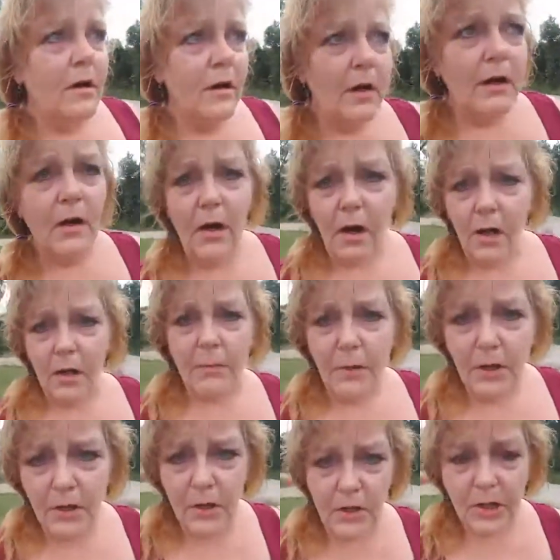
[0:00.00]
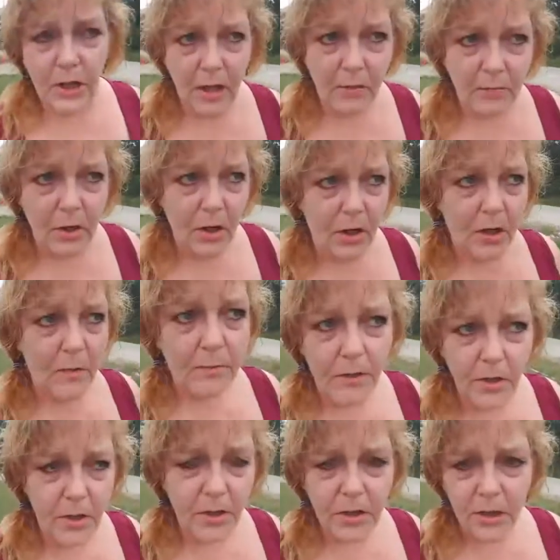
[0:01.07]
Call up on your team. Call up
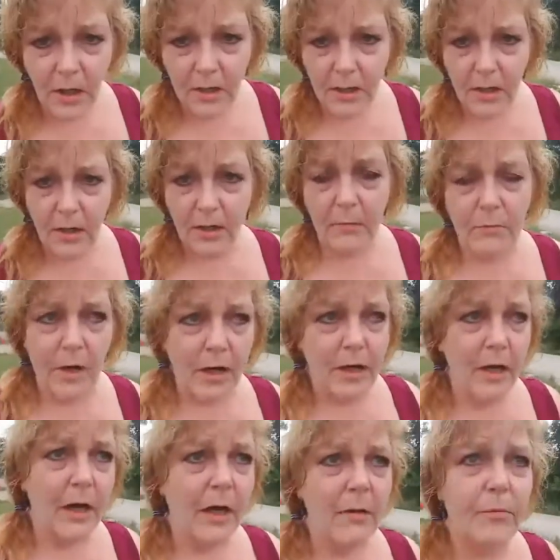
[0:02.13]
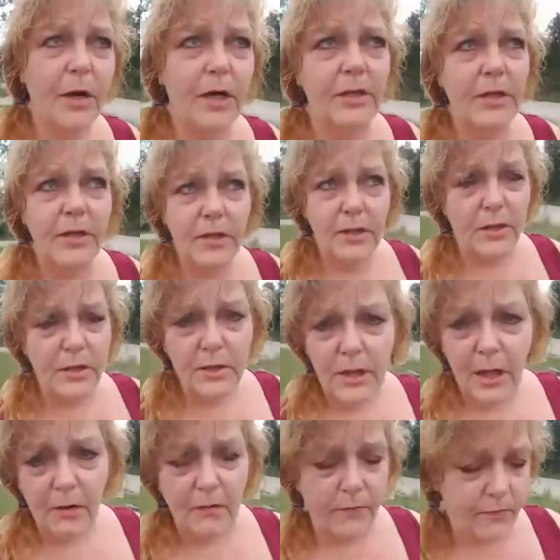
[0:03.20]
on your mighty I am presence,
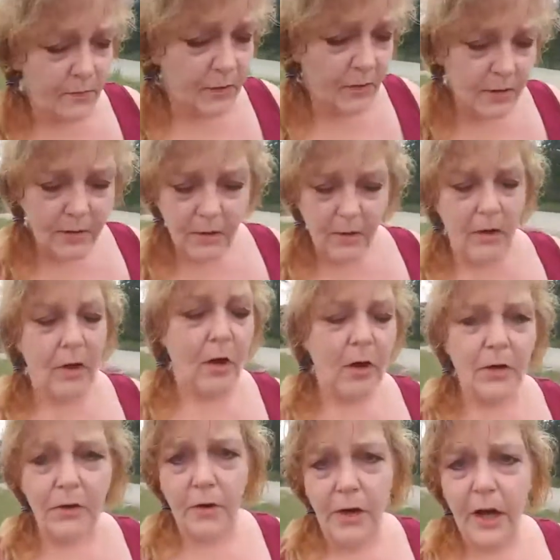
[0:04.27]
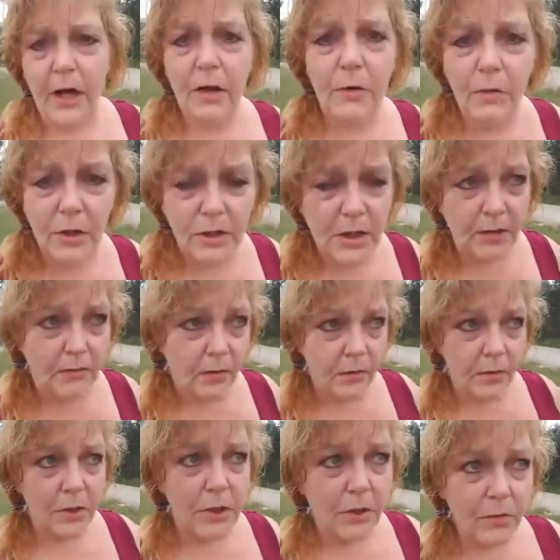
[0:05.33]
yourself, God, creator, whichever
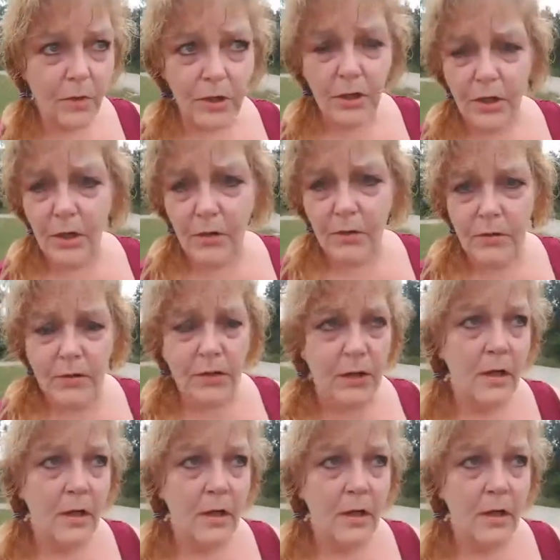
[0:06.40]
word you want to use.